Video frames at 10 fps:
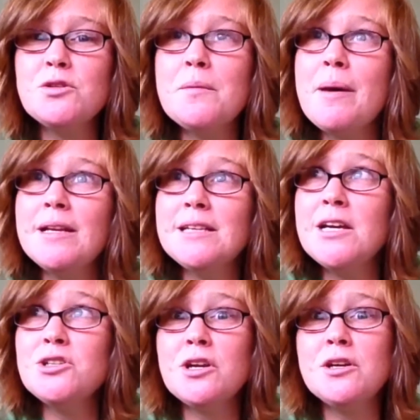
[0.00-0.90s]
you're in
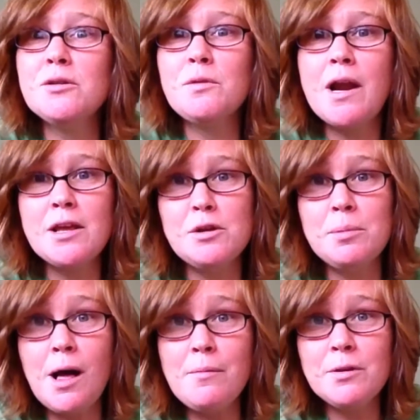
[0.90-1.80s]
meditation and you're writing a new
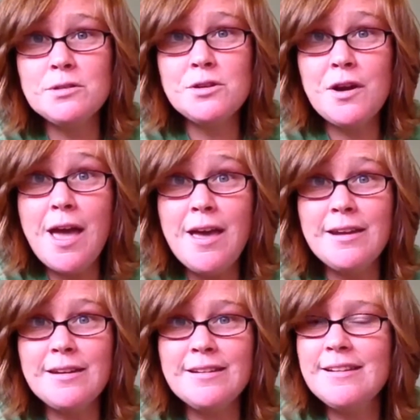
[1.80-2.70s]
blog post in your head.
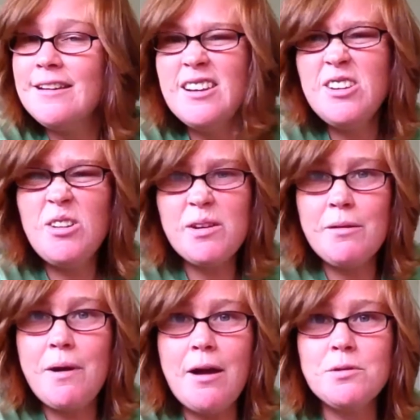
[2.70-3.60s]
You don't
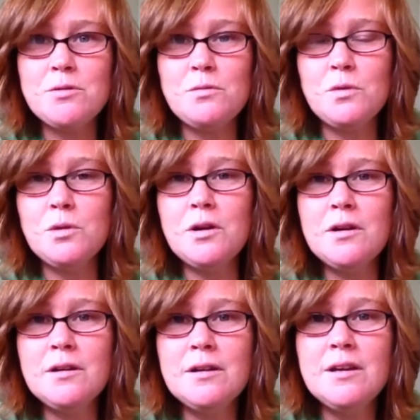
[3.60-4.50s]
get whacked with a ruler.
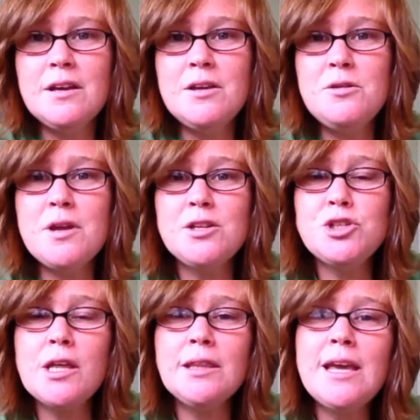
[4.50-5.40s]
You get
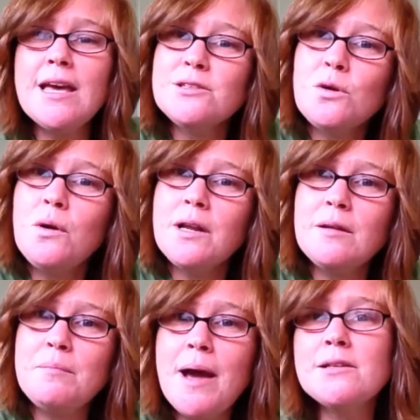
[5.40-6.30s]
gently
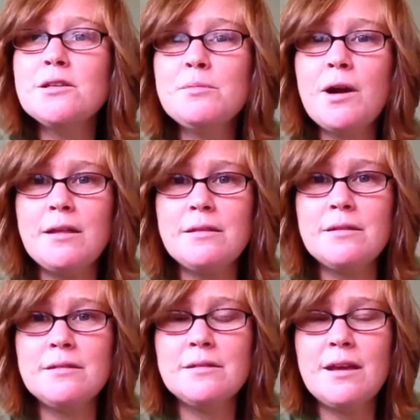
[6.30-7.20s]
escorted back to the breath.
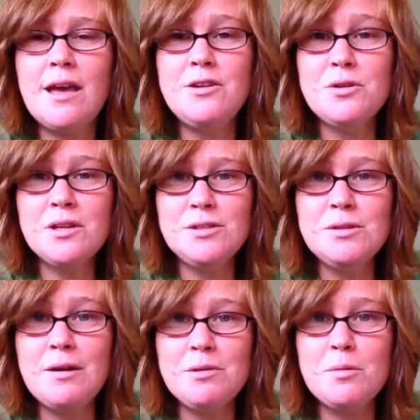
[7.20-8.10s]
And you can do
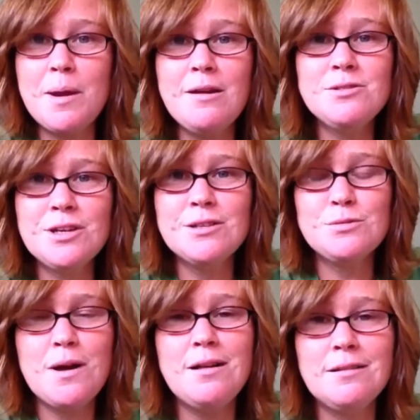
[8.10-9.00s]
that with your parenting as
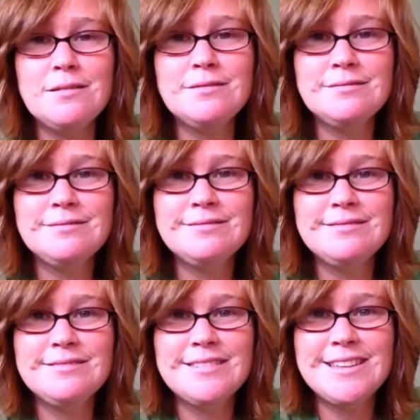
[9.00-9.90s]
well.
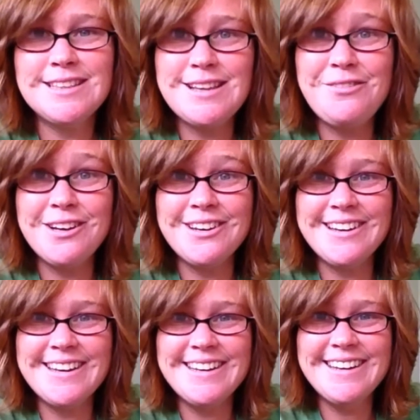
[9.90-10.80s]
Doesn't that feel
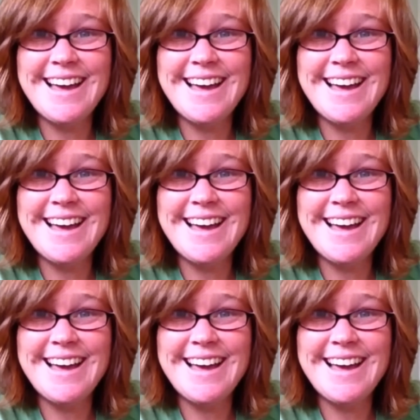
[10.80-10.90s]
good?